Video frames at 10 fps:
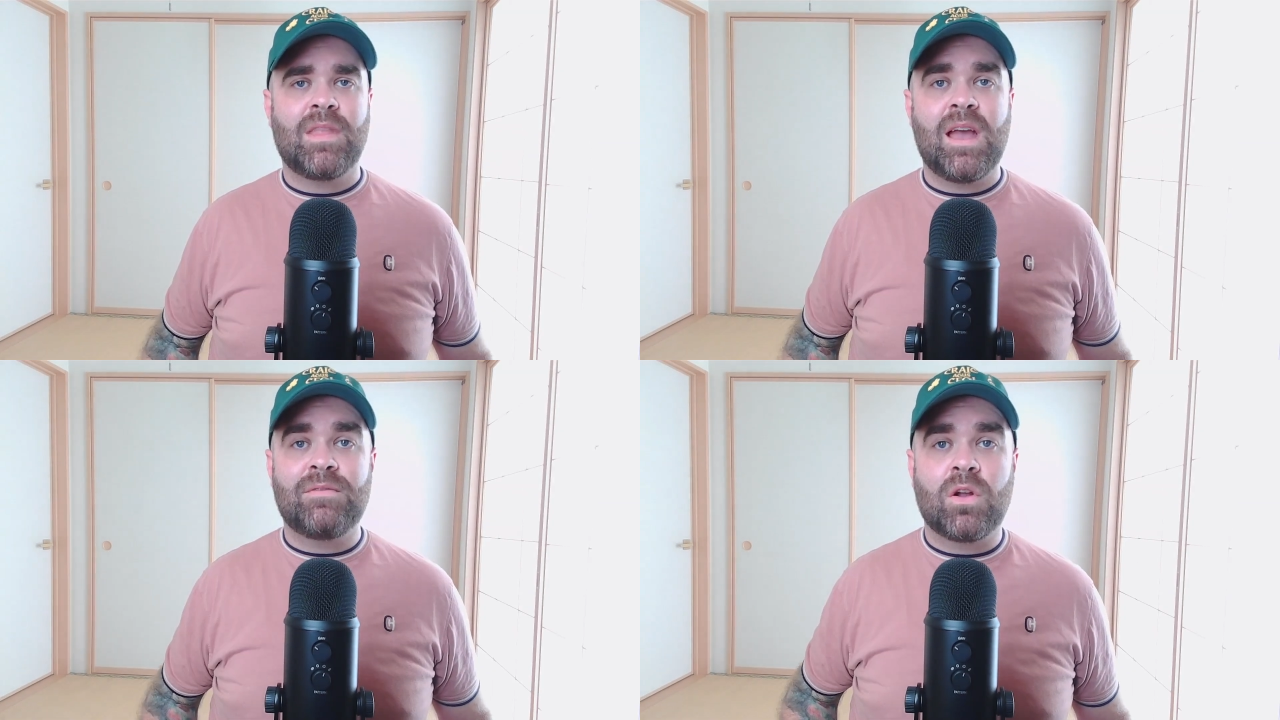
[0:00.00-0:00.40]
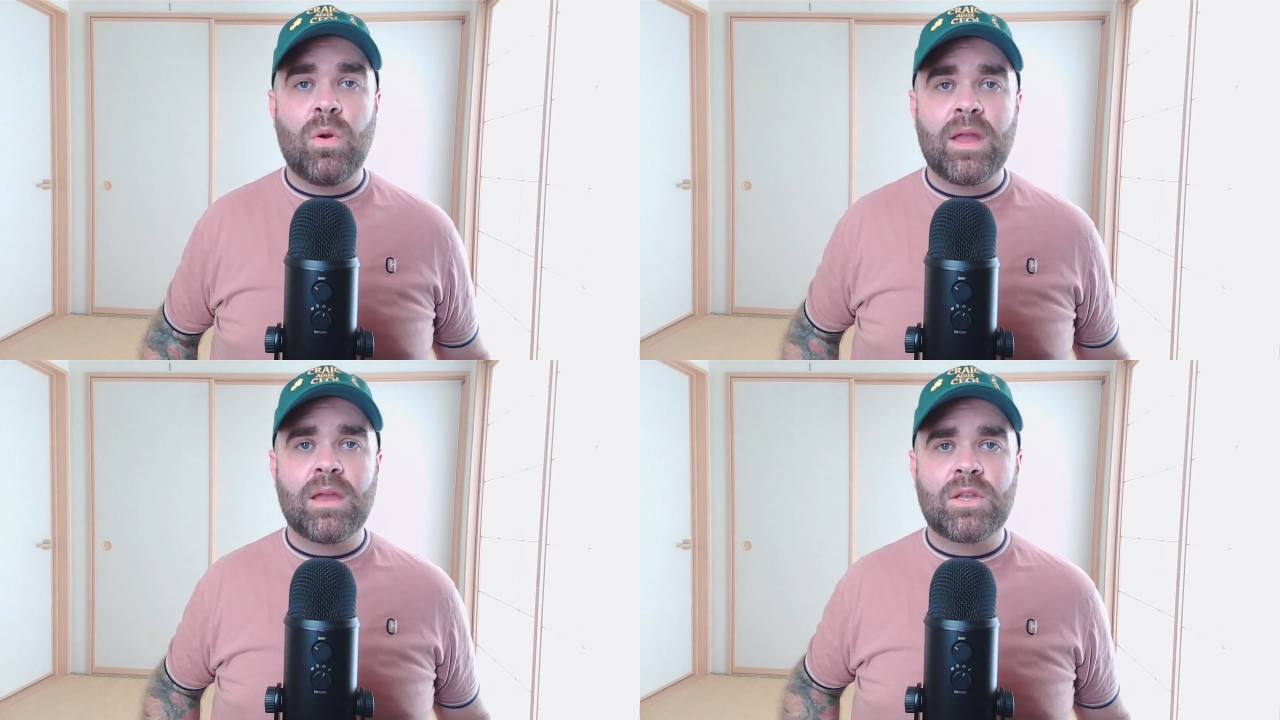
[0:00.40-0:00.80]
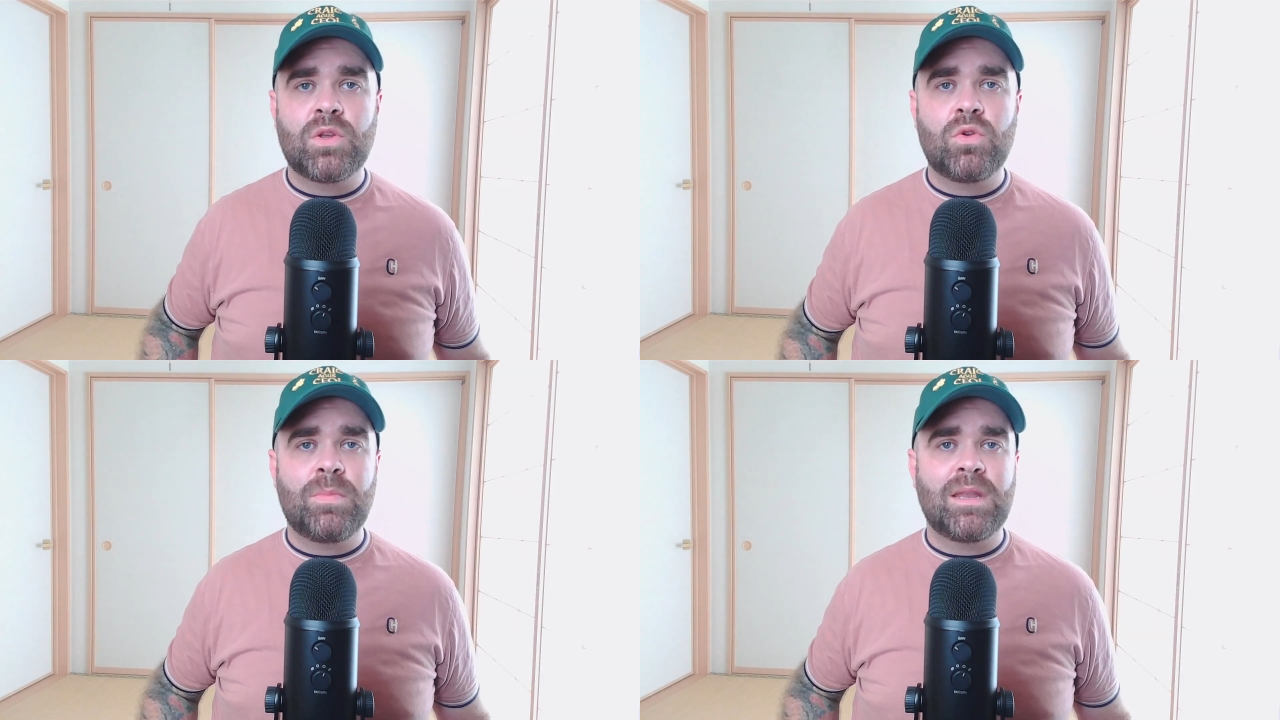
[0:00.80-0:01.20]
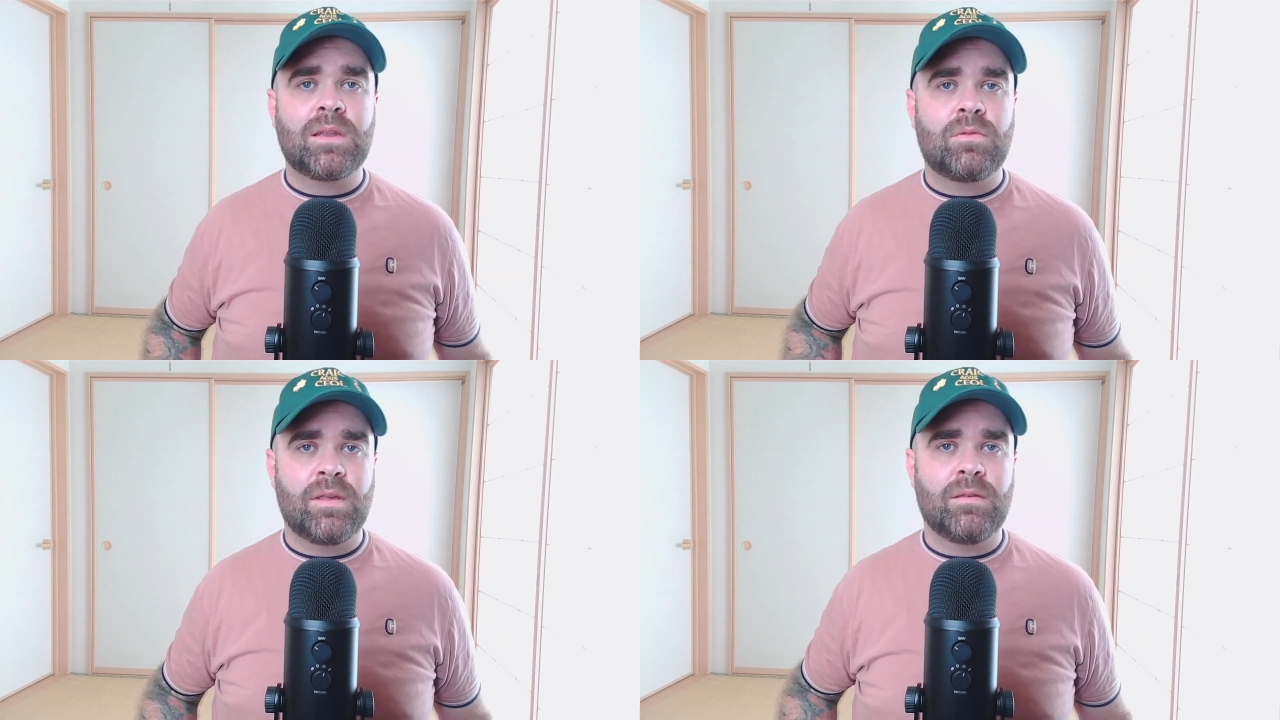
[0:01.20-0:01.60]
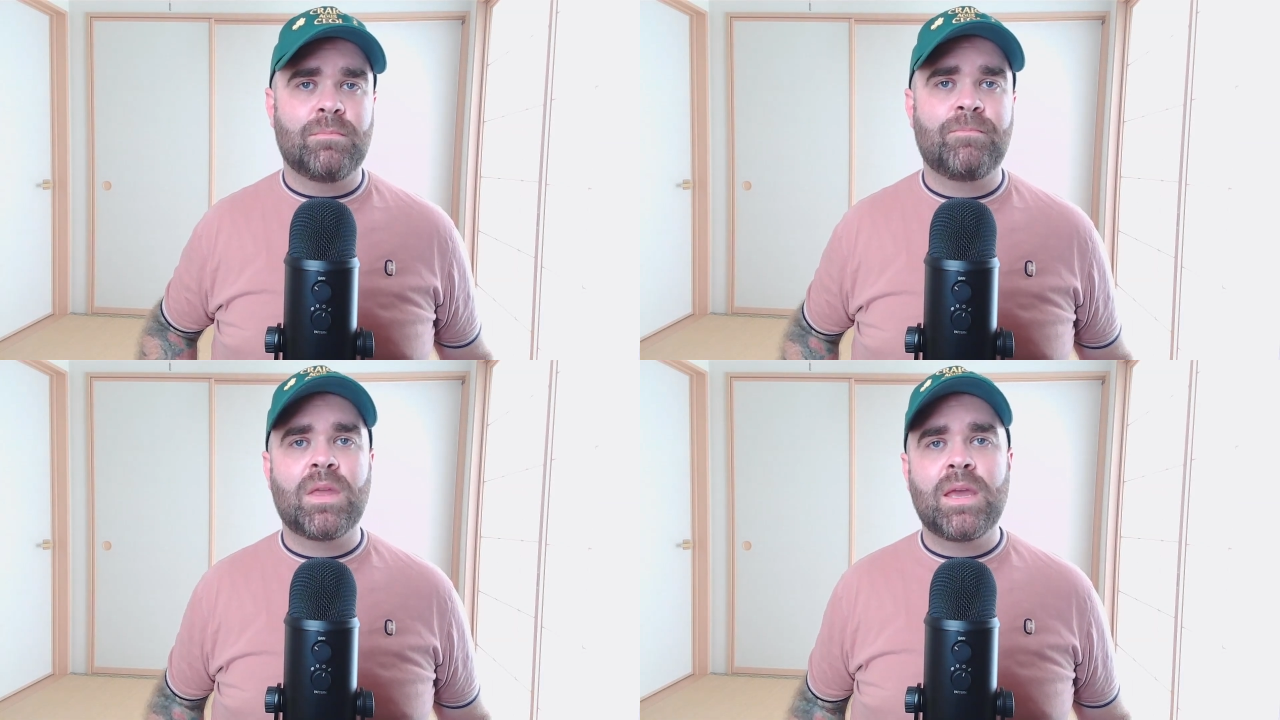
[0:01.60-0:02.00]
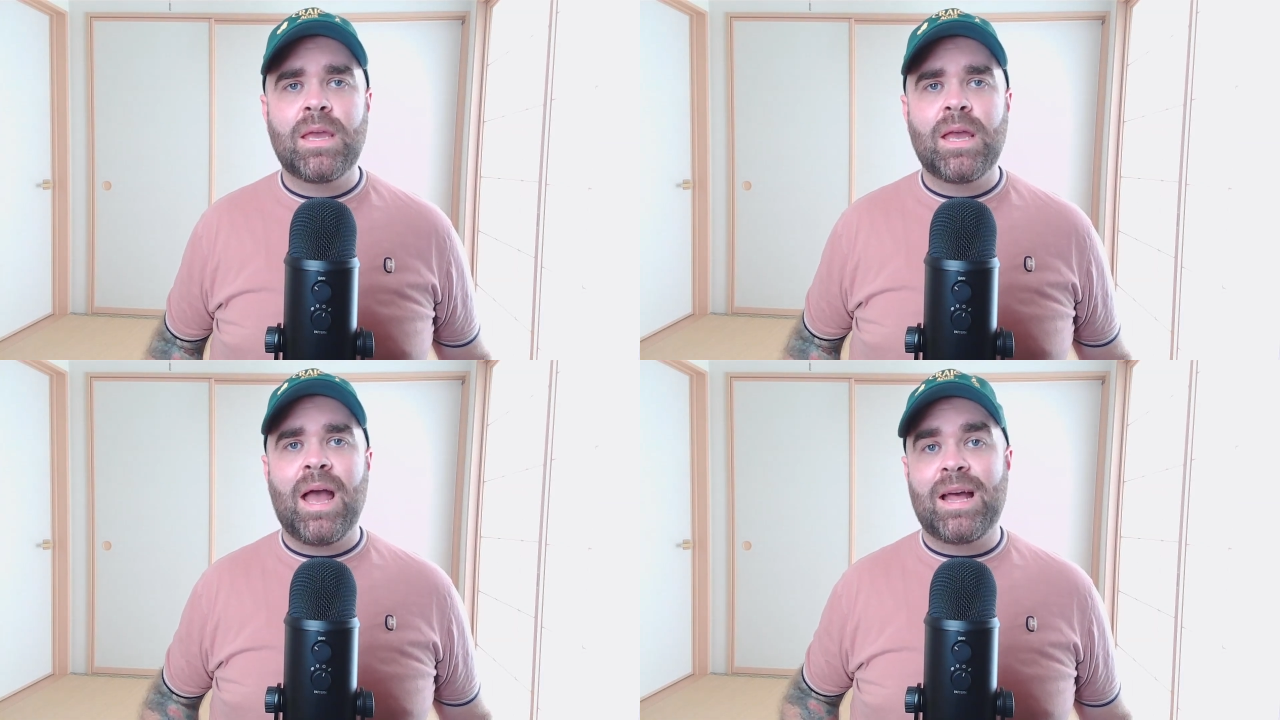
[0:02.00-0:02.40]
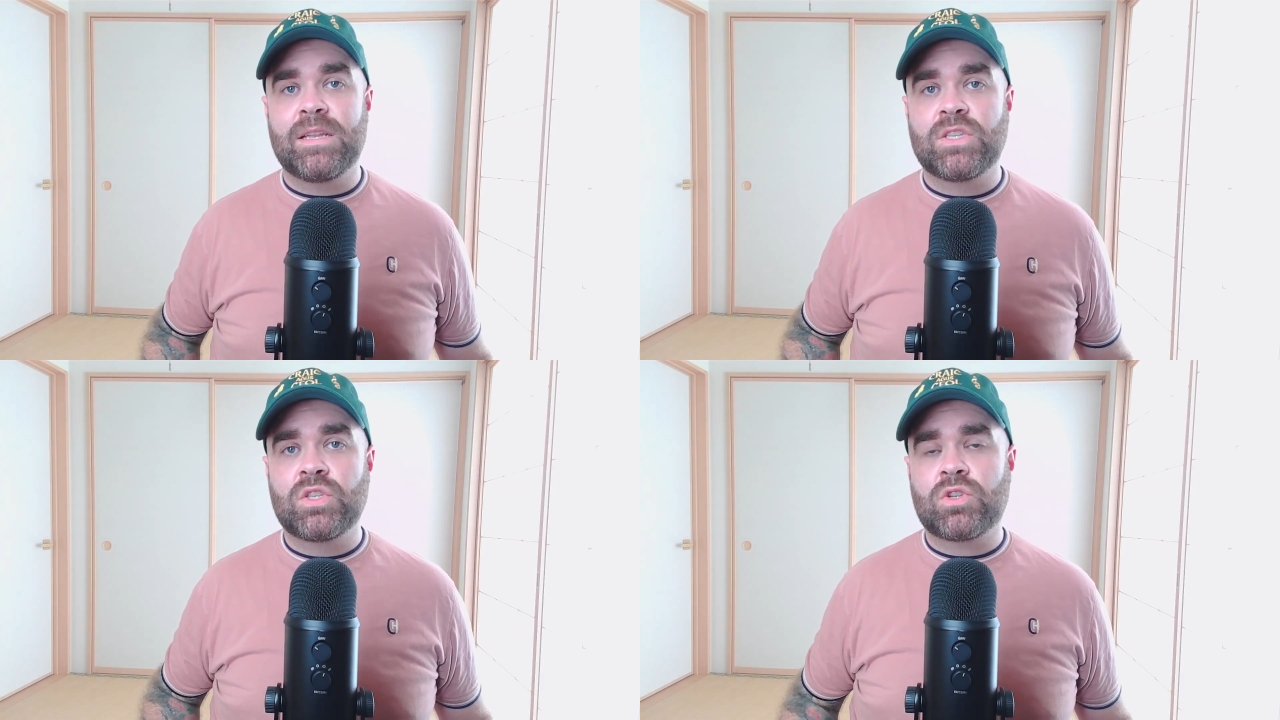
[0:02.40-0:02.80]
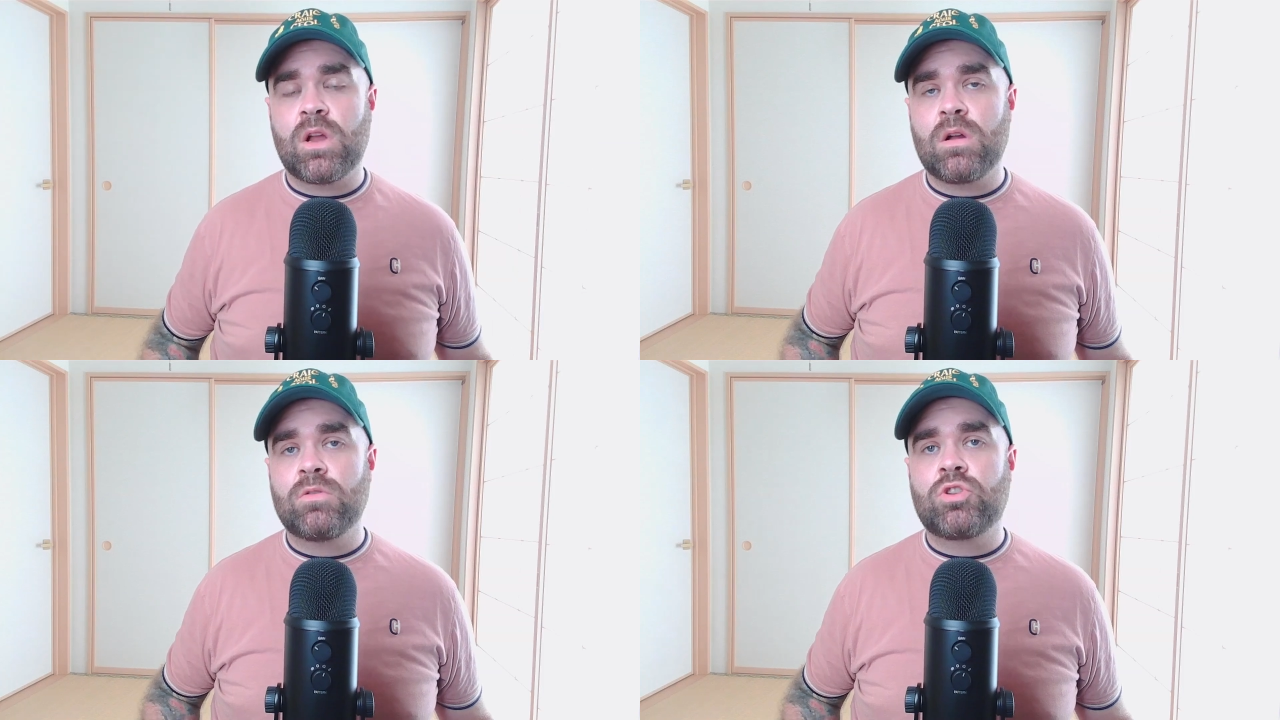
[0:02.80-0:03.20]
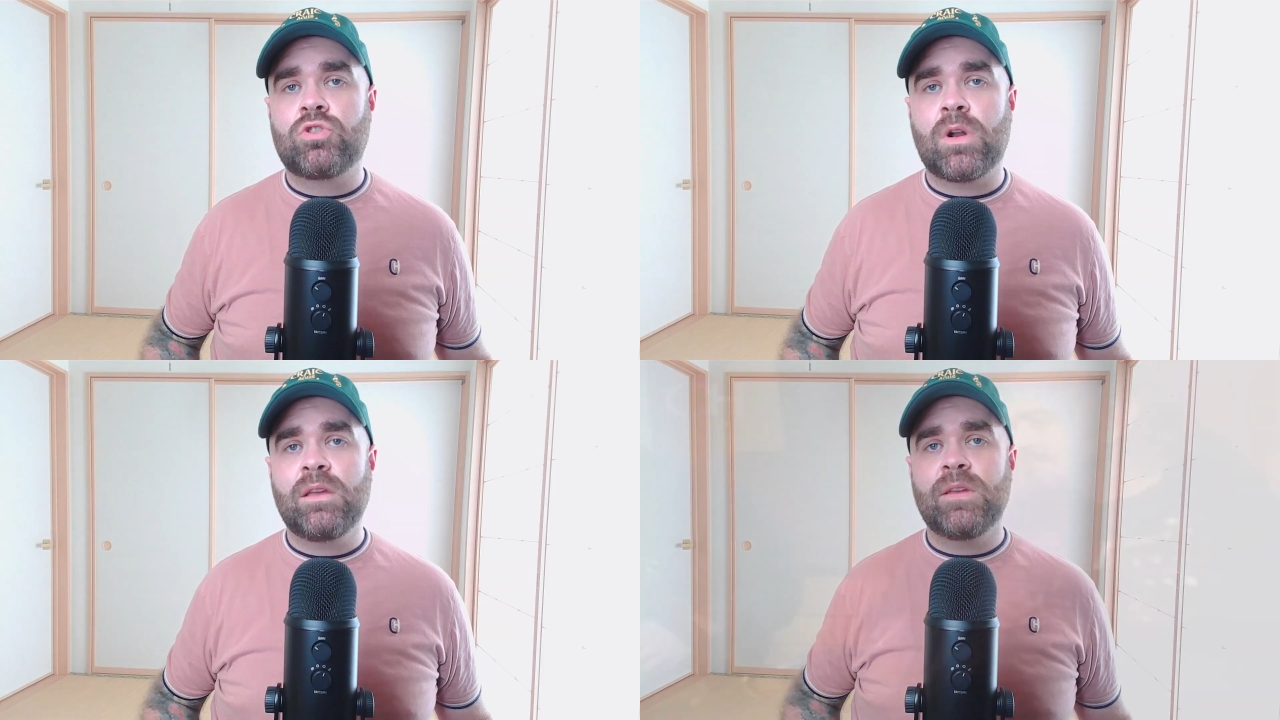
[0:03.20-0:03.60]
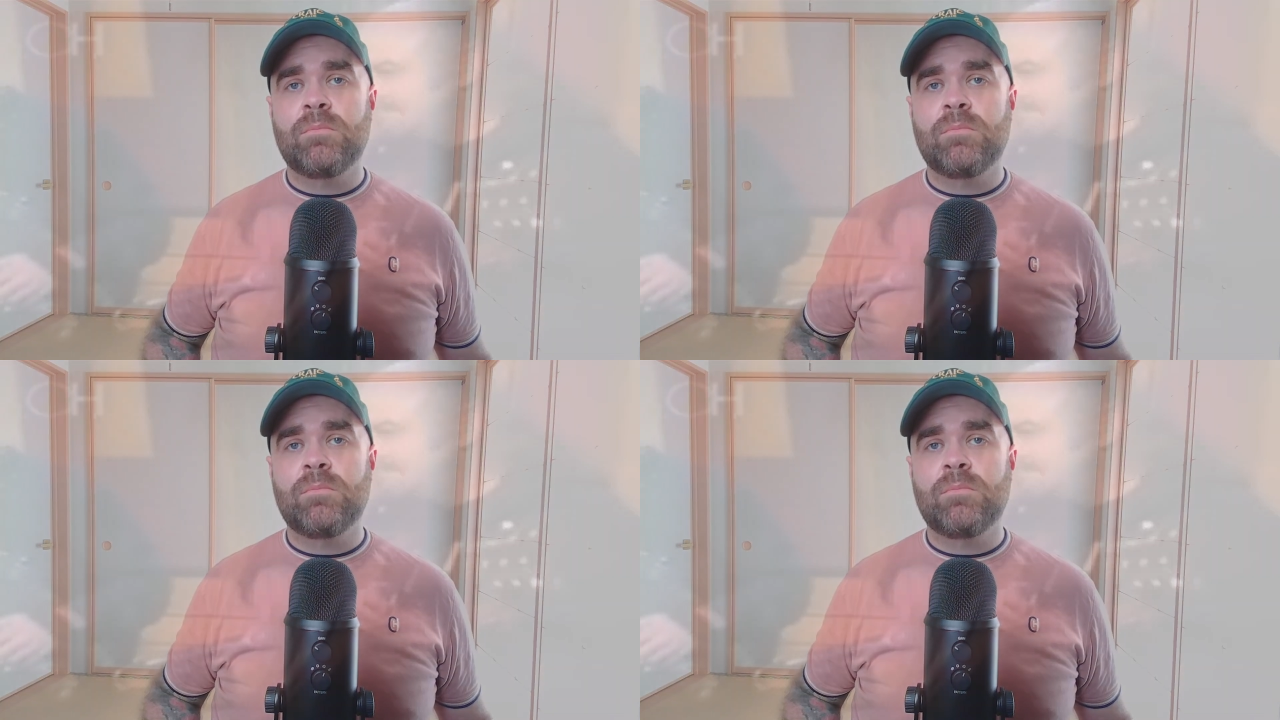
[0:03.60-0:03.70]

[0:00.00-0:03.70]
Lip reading: They have a quick 2-beat rhythm and a strong, driving